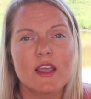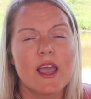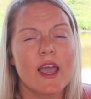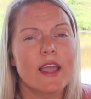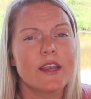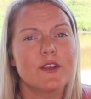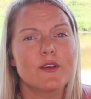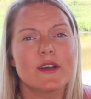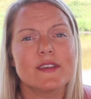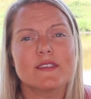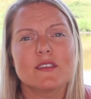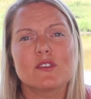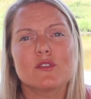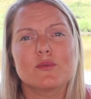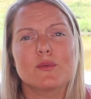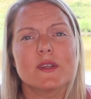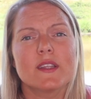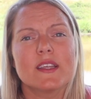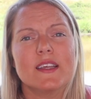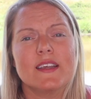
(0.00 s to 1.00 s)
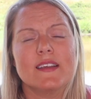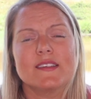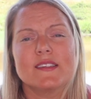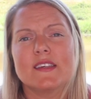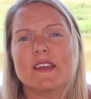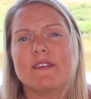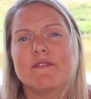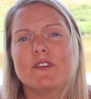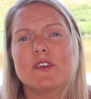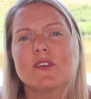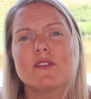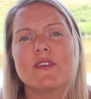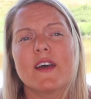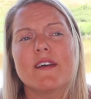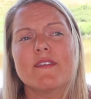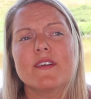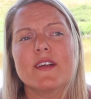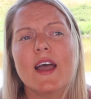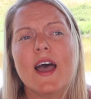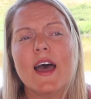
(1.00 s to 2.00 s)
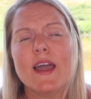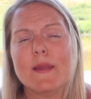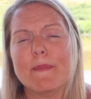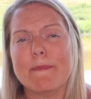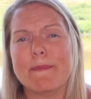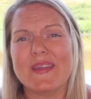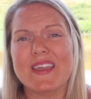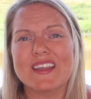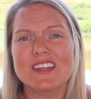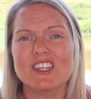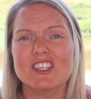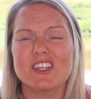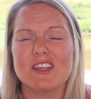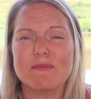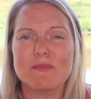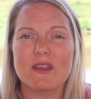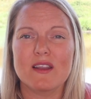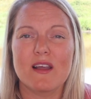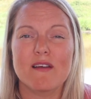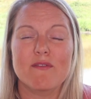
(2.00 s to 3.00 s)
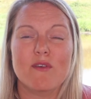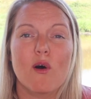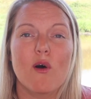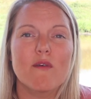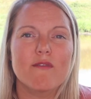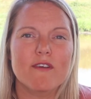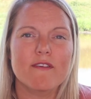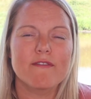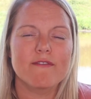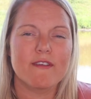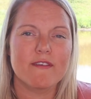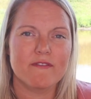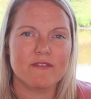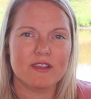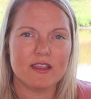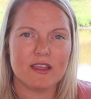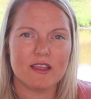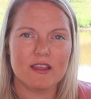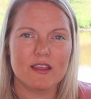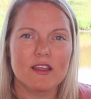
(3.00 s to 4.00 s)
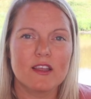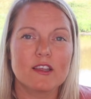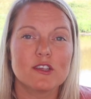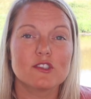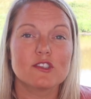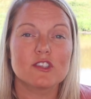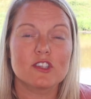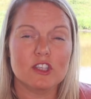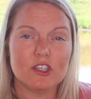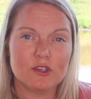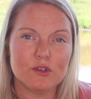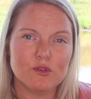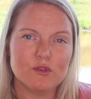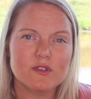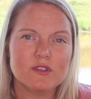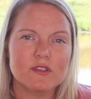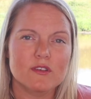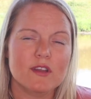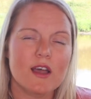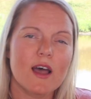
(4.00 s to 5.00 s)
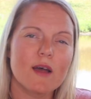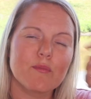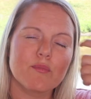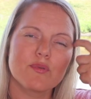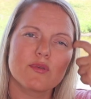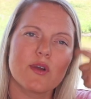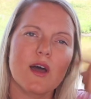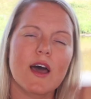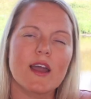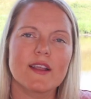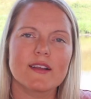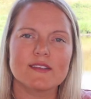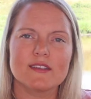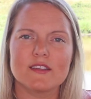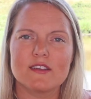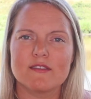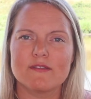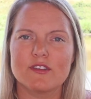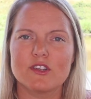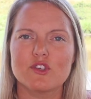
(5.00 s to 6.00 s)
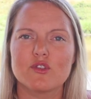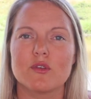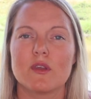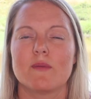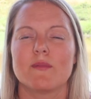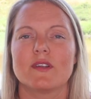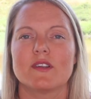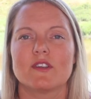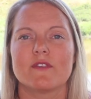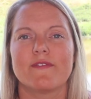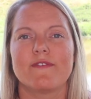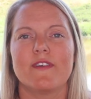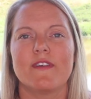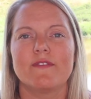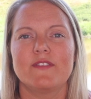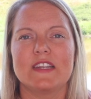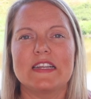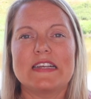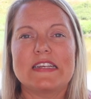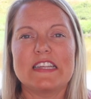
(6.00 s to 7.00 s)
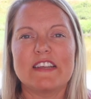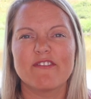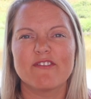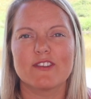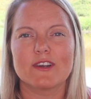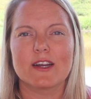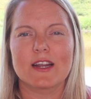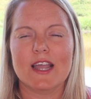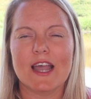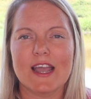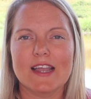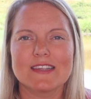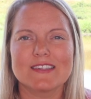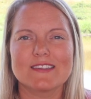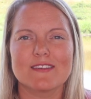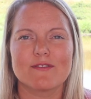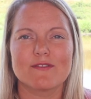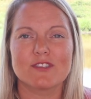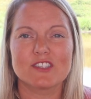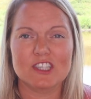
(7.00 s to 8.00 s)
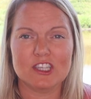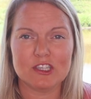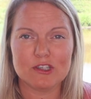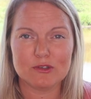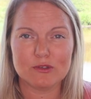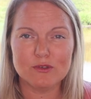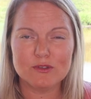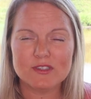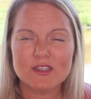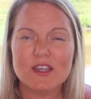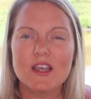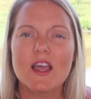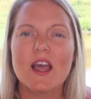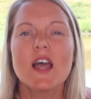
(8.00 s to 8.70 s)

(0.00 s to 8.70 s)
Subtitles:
And you guys, it's really easy. If you've ever had a big shipment of over 50 SKUs, not products individually, but 50 different kinds of SKUs,